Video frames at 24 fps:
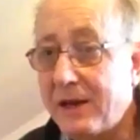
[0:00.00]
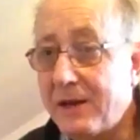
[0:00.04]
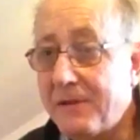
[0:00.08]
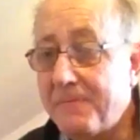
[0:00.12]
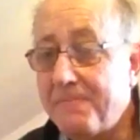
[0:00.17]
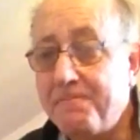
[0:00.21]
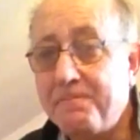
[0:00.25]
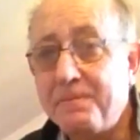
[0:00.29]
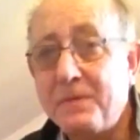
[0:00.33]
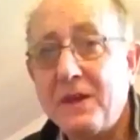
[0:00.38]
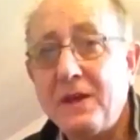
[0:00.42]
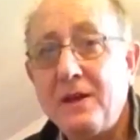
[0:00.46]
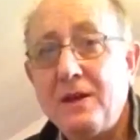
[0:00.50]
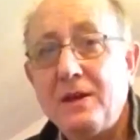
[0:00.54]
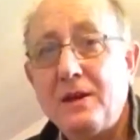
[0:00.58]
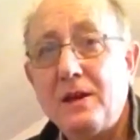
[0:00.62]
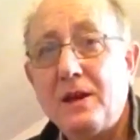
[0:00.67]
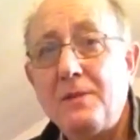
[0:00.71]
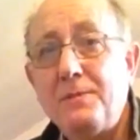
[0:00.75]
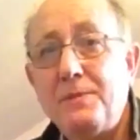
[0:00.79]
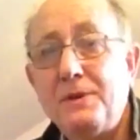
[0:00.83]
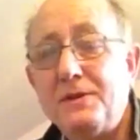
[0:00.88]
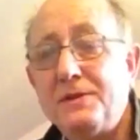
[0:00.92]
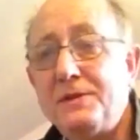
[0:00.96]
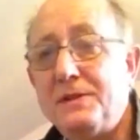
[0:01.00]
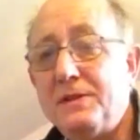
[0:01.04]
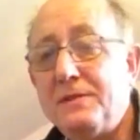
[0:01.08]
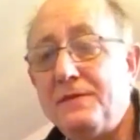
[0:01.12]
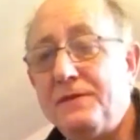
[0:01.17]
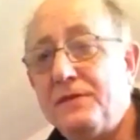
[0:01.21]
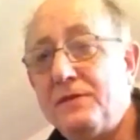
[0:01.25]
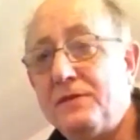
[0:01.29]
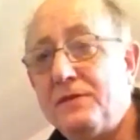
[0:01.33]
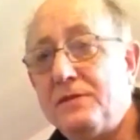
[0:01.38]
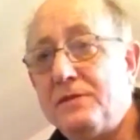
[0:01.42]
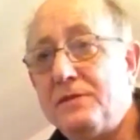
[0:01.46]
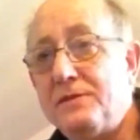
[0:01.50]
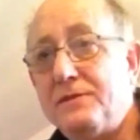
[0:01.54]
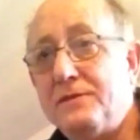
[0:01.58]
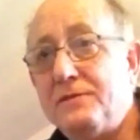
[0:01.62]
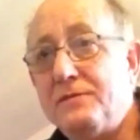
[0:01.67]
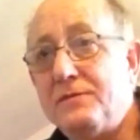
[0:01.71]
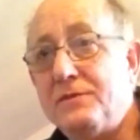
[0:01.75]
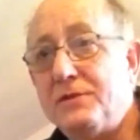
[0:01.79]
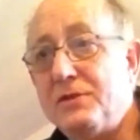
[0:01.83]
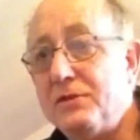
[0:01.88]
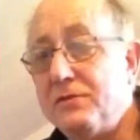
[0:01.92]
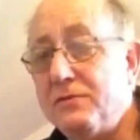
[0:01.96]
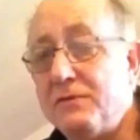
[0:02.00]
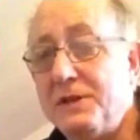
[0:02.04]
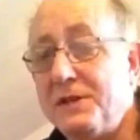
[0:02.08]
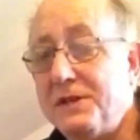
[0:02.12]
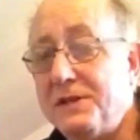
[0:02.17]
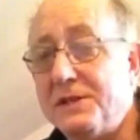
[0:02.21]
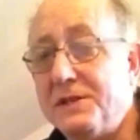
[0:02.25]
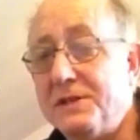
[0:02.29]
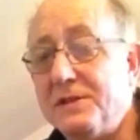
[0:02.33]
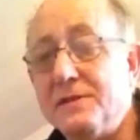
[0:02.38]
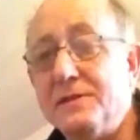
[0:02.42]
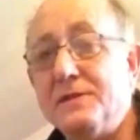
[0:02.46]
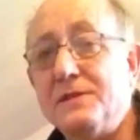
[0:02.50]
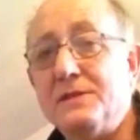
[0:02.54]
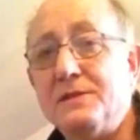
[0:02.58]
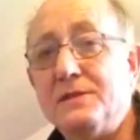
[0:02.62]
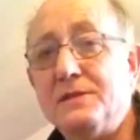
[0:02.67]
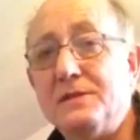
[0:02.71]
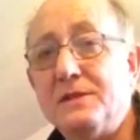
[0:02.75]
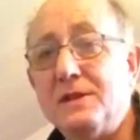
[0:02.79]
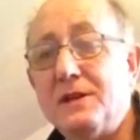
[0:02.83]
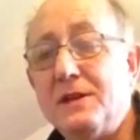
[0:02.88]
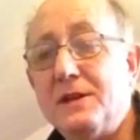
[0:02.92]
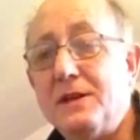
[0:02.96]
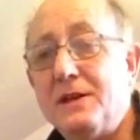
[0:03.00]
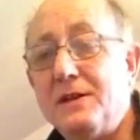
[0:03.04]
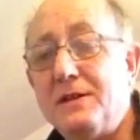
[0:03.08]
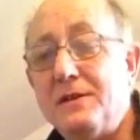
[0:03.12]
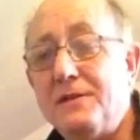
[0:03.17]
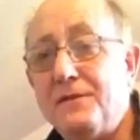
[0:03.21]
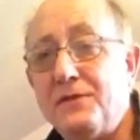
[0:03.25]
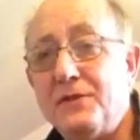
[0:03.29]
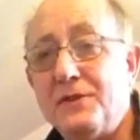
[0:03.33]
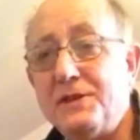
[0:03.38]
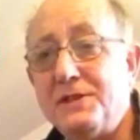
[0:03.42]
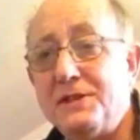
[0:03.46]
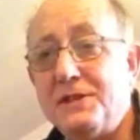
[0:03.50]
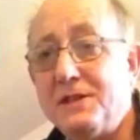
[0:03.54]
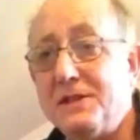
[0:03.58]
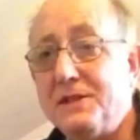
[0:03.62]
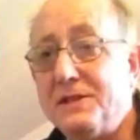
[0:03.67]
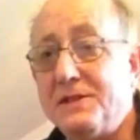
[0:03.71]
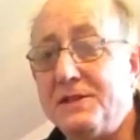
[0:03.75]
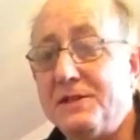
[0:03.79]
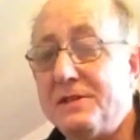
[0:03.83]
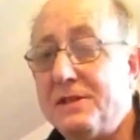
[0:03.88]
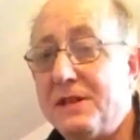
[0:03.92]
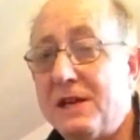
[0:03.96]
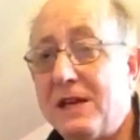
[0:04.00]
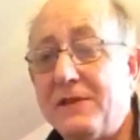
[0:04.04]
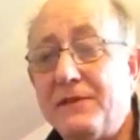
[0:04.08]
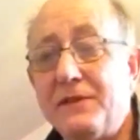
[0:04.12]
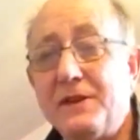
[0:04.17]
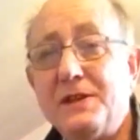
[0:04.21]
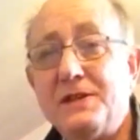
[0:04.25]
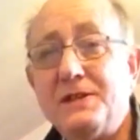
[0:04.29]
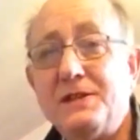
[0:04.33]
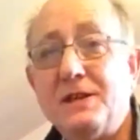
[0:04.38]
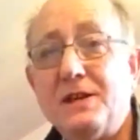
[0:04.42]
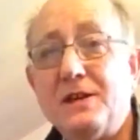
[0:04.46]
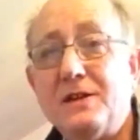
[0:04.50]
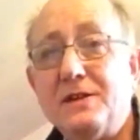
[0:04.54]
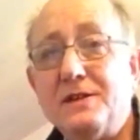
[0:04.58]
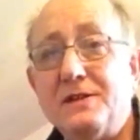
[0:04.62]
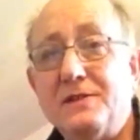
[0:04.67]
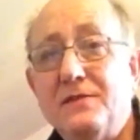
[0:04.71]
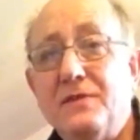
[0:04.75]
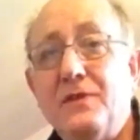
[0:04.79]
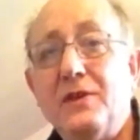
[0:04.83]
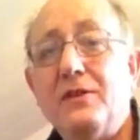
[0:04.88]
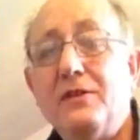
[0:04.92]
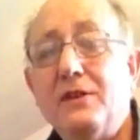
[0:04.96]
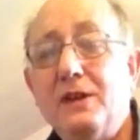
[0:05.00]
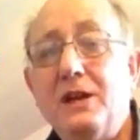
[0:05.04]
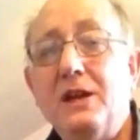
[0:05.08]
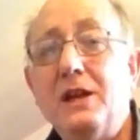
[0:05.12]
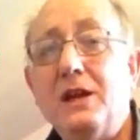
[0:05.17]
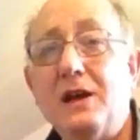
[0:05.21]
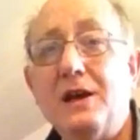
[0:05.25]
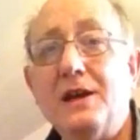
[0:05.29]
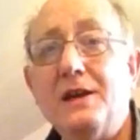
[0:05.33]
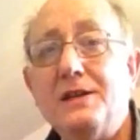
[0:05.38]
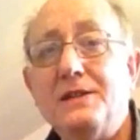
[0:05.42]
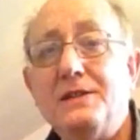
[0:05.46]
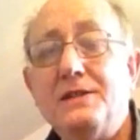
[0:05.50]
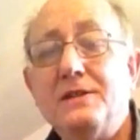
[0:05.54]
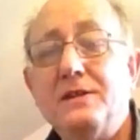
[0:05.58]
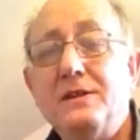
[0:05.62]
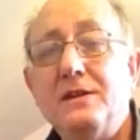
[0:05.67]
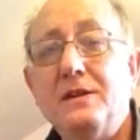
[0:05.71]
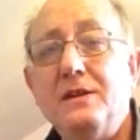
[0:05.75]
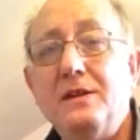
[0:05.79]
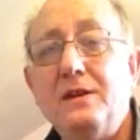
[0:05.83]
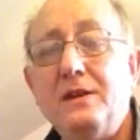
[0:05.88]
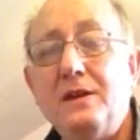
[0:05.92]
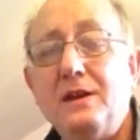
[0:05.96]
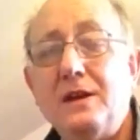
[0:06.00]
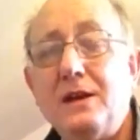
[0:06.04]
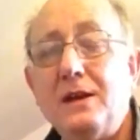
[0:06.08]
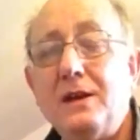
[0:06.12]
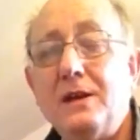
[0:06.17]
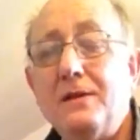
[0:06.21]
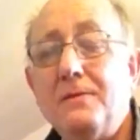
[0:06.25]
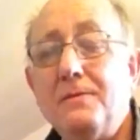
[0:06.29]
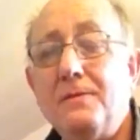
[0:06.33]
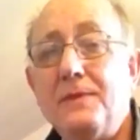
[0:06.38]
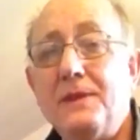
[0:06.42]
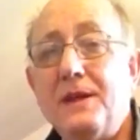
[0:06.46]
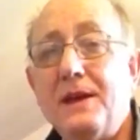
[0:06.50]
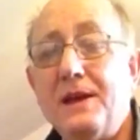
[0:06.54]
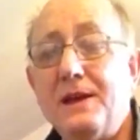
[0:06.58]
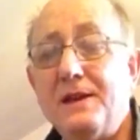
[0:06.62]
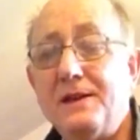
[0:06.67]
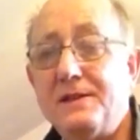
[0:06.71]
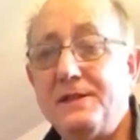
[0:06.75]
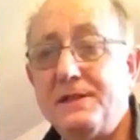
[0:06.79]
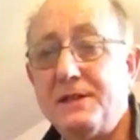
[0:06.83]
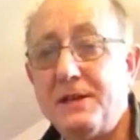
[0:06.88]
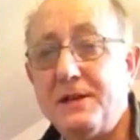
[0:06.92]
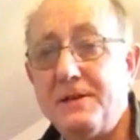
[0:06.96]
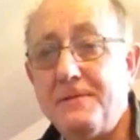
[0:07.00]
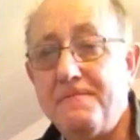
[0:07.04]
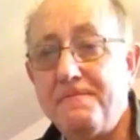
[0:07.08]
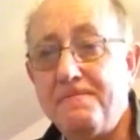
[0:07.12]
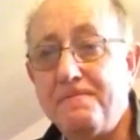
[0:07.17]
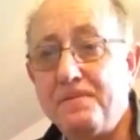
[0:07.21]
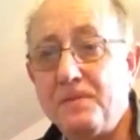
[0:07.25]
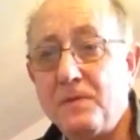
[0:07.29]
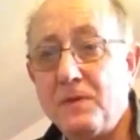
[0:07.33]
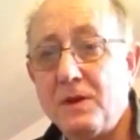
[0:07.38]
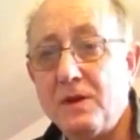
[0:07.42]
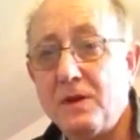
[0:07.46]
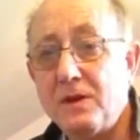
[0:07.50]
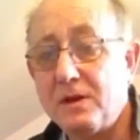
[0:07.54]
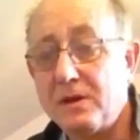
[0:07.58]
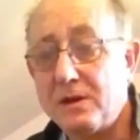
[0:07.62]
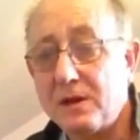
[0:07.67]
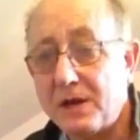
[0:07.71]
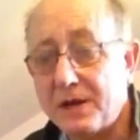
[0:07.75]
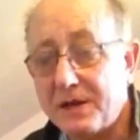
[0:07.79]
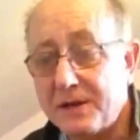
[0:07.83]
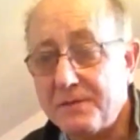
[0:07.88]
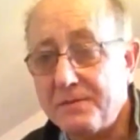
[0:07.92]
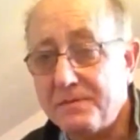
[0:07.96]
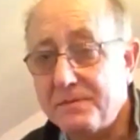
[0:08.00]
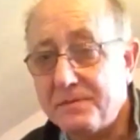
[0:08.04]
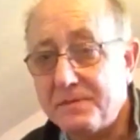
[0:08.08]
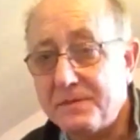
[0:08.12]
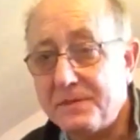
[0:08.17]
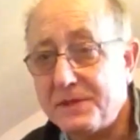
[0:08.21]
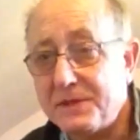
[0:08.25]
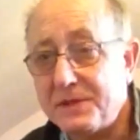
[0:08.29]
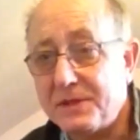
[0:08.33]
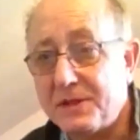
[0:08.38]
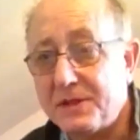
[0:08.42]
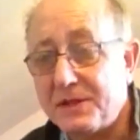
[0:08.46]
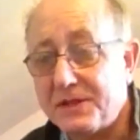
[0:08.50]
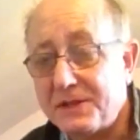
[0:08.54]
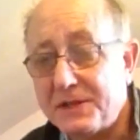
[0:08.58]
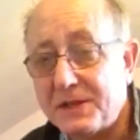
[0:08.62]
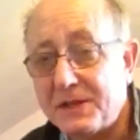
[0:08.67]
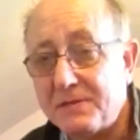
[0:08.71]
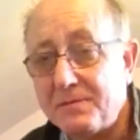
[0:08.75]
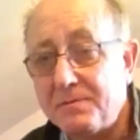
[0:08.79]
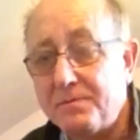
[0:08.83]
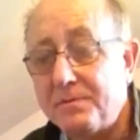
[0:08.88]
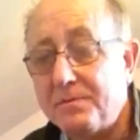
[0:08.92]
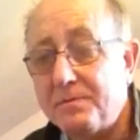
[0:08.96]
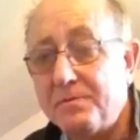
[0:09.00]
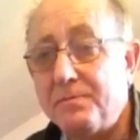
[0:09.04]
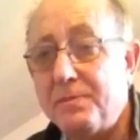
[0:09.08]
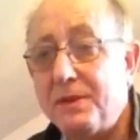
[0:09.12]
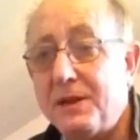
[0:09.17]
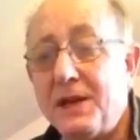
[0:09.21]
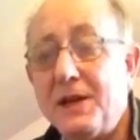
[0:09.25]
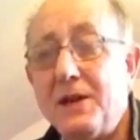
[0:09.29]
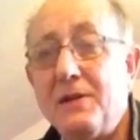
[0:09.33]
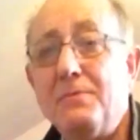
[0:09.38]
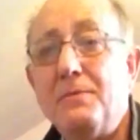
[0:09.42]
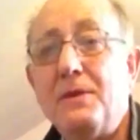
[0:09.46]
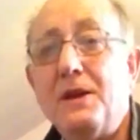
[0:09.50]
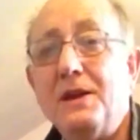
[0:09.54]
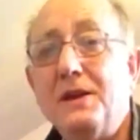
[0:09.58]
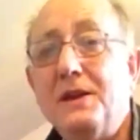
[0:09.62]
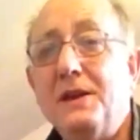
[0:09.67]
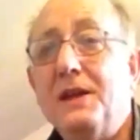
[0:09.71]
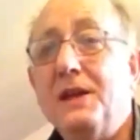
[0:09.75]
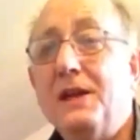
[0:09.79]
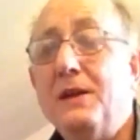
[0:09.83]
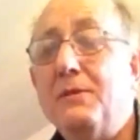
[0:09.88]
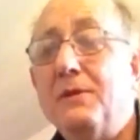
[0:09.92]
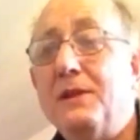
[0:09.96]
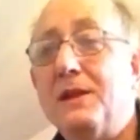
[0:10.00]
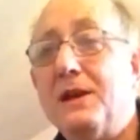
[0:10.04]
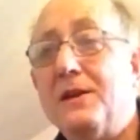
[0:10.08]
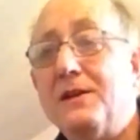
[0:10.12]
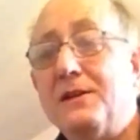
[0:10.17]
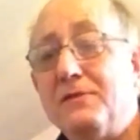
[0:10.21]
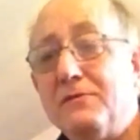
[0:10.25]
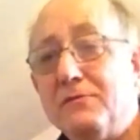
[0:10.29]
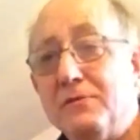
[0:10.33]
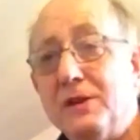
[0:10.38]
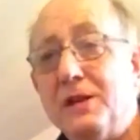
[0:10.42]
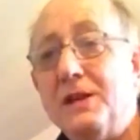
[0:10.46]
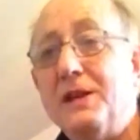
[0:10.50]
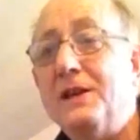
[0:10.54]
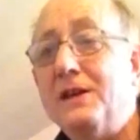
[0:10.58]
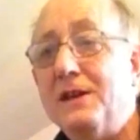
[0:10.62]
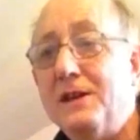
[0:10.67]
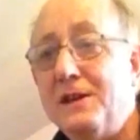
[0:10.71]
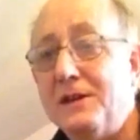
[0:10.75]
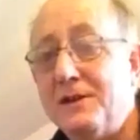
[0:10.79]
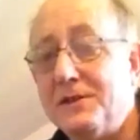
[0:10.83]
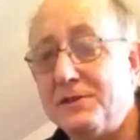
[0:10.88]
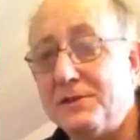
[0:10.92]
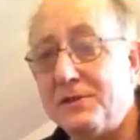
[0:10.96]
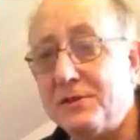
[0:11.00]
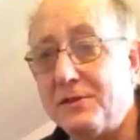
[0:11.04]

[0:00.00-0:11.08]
I built it for two reasons. The first is to have a guitar that's very light, that I can sit and play on my knee without it really